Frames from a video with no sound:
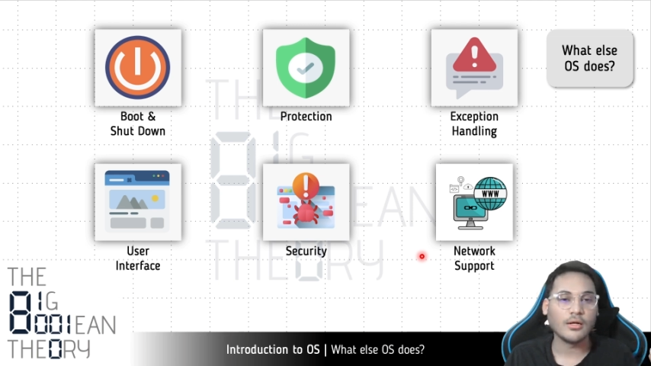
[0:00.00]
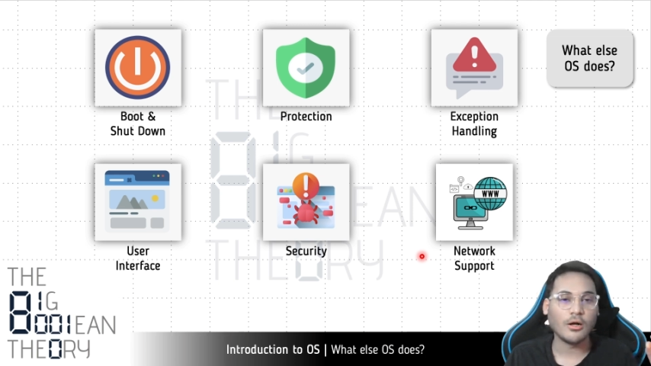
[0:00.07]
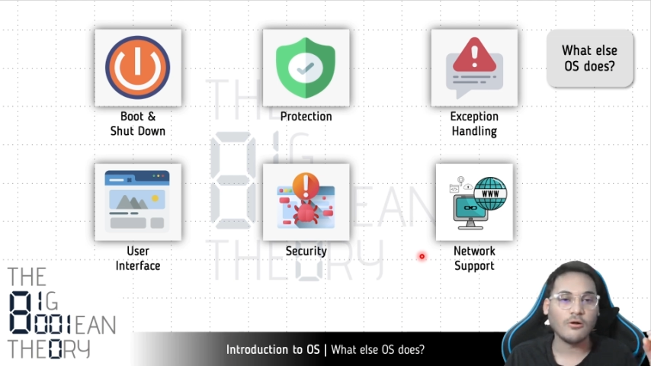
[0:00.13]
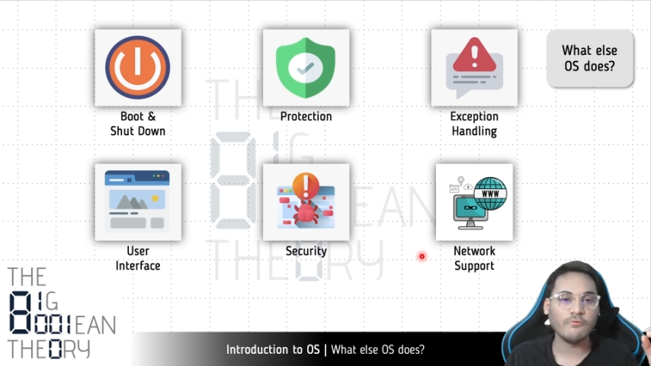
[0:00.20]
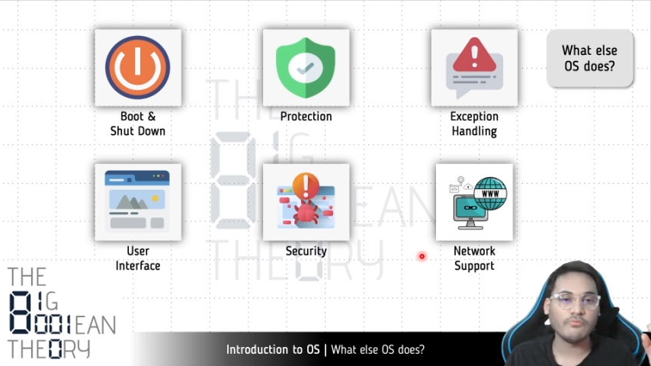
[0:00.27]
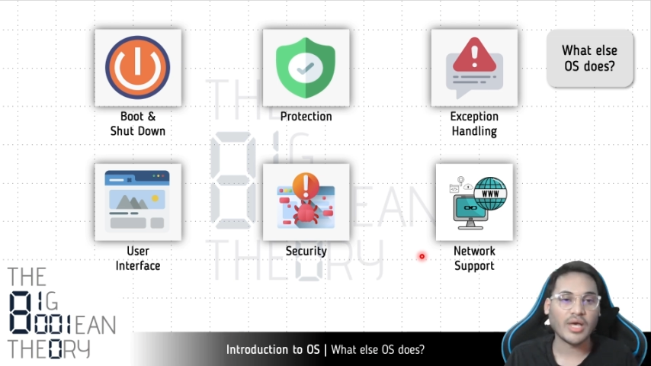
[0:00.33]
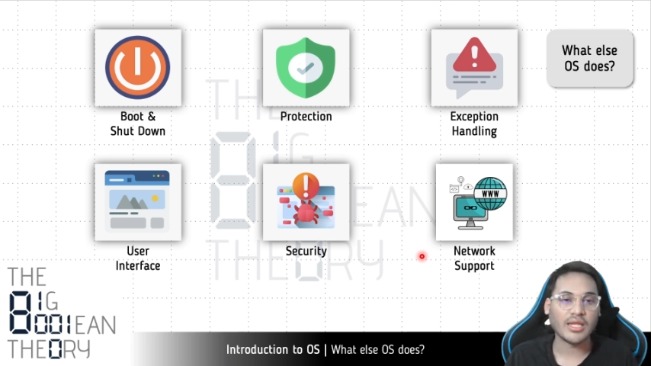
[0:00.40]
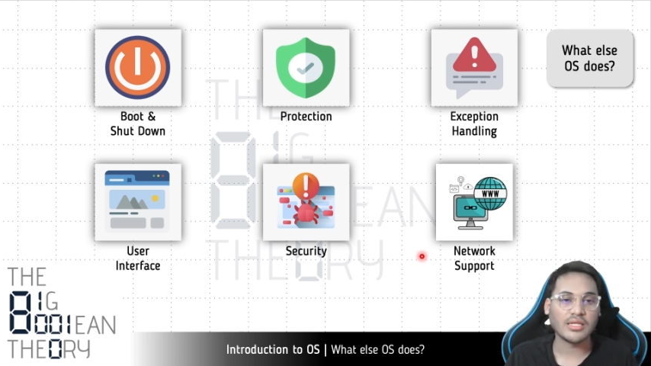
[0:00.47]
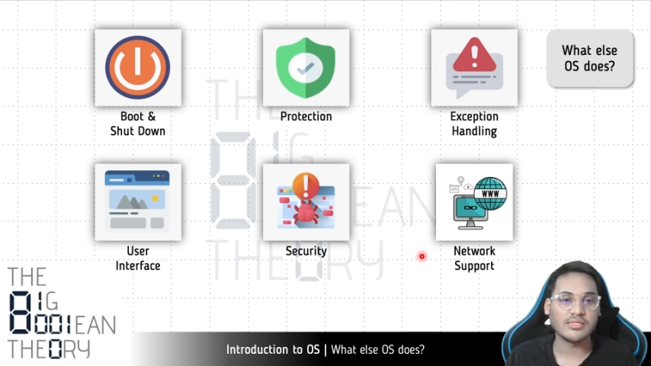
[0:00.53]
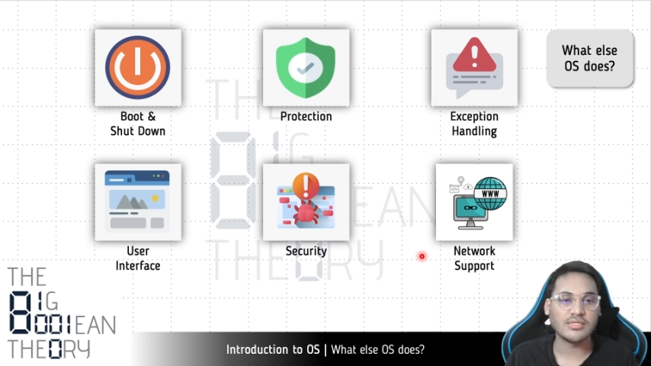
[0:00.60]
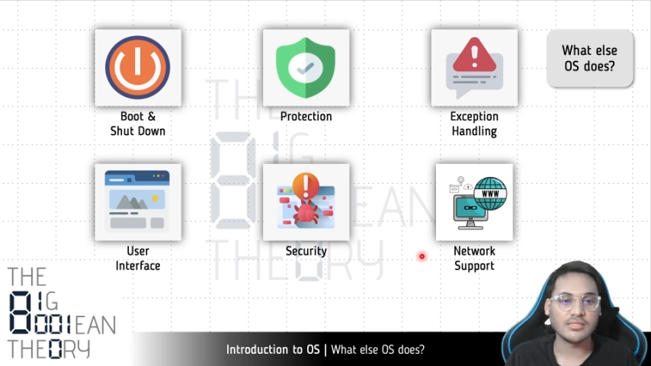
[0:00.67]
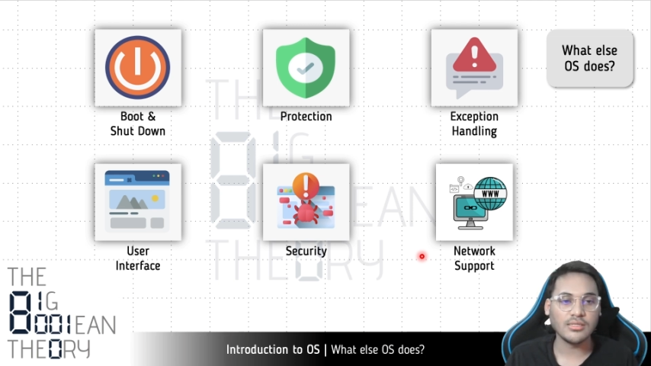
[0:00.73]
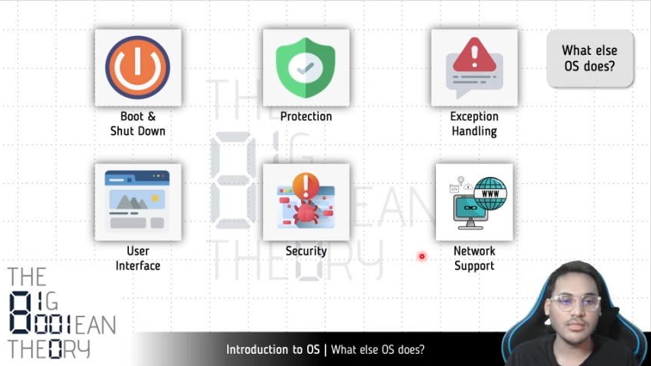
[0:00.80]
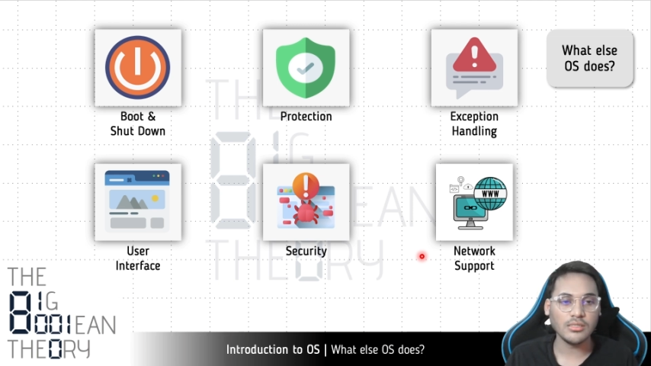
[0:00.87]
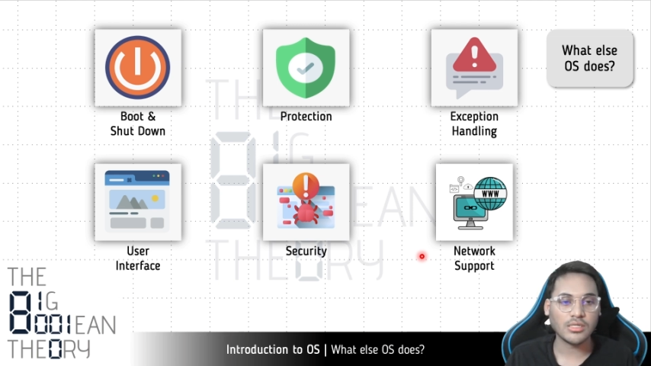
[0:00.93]
of
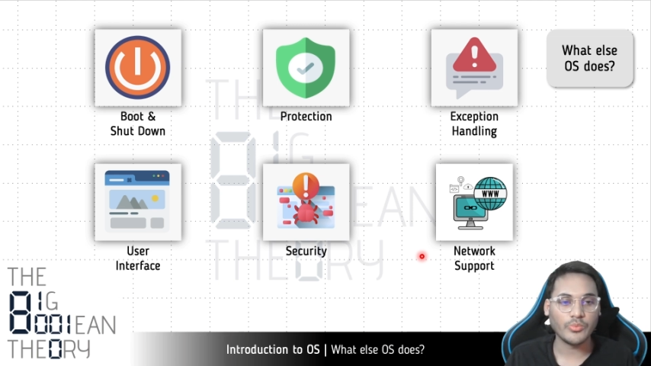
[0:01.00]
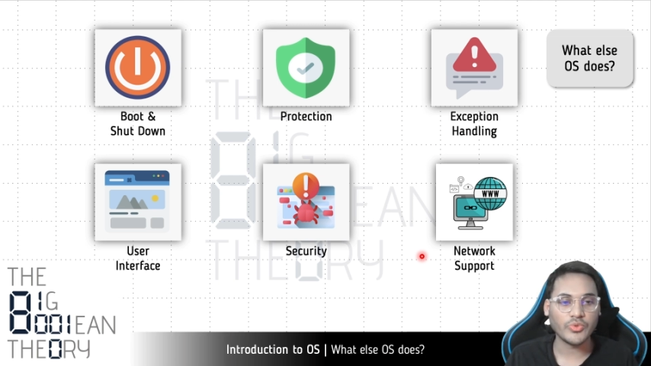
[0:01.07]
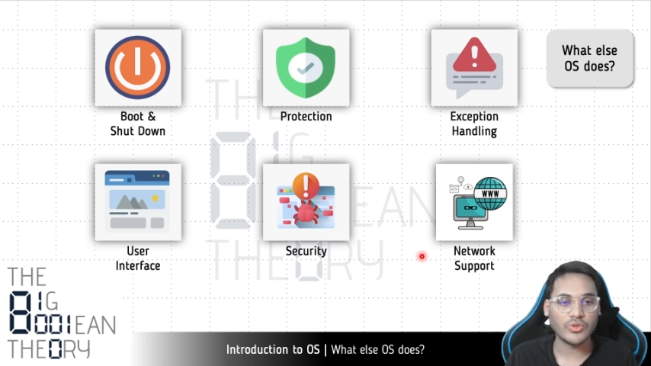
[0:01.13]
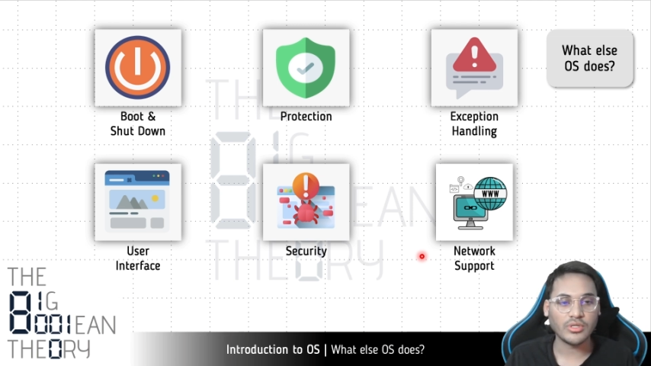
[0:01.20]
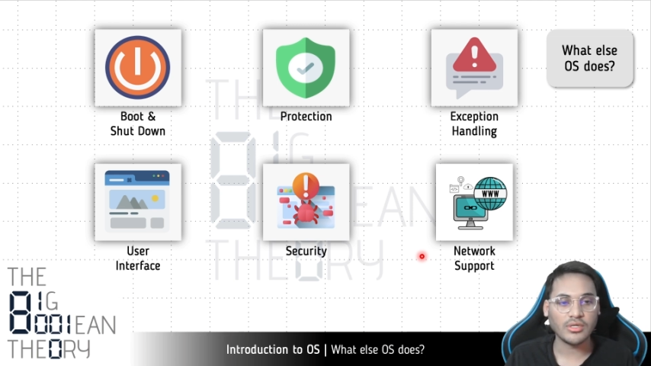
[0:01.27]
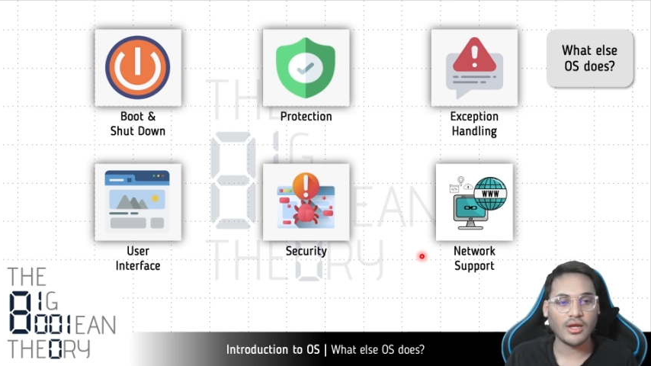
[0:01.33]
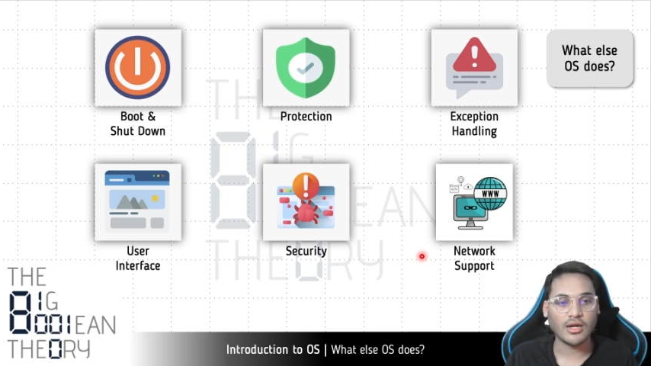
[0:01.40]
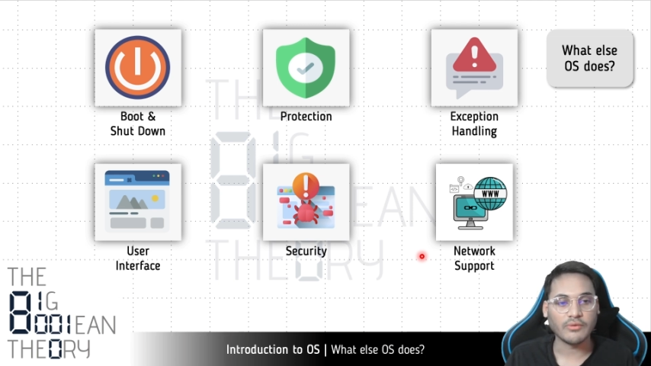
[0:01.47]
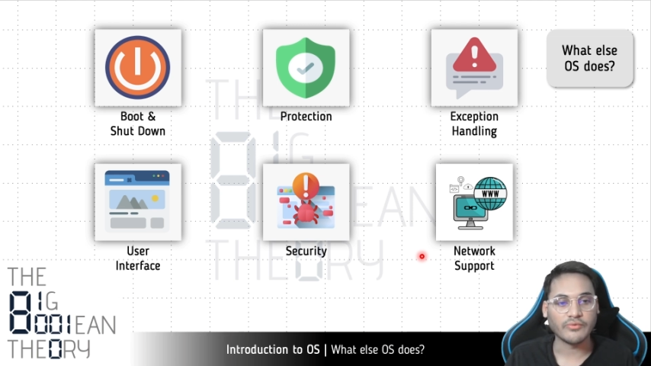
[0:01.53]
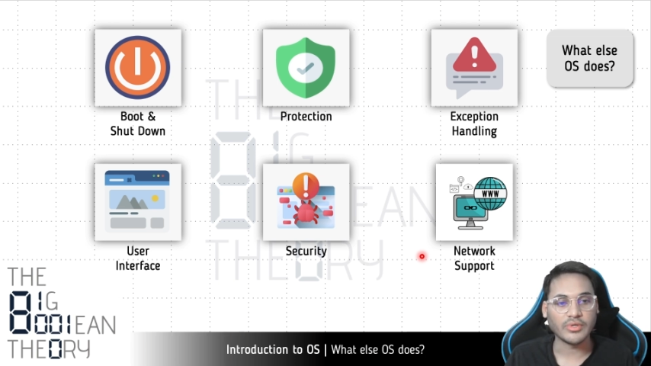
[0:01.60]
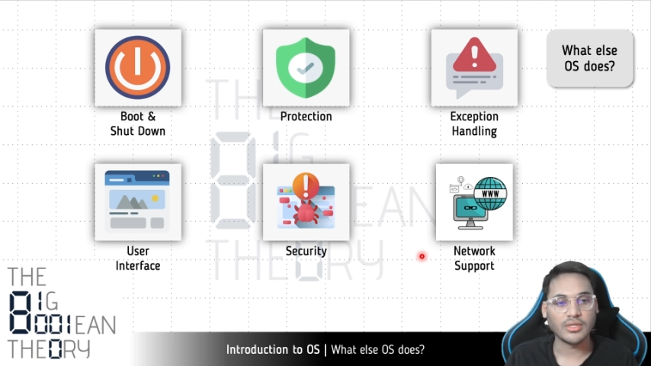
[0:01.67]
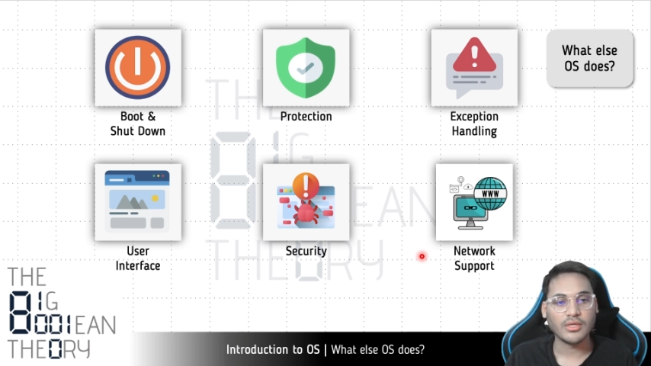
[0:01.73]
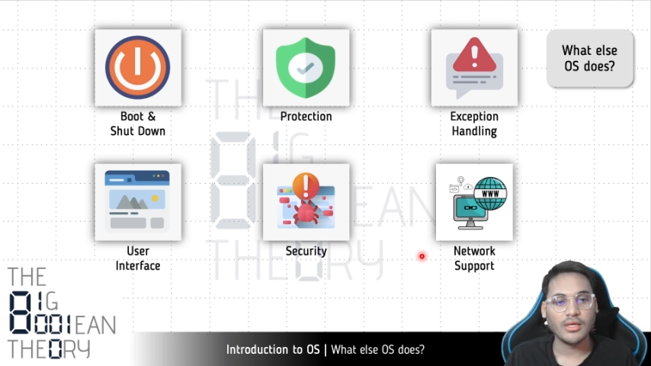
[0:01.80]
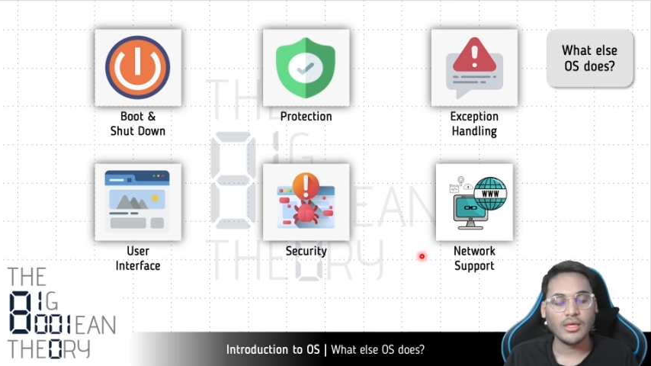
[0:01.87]
managing the computer hardware.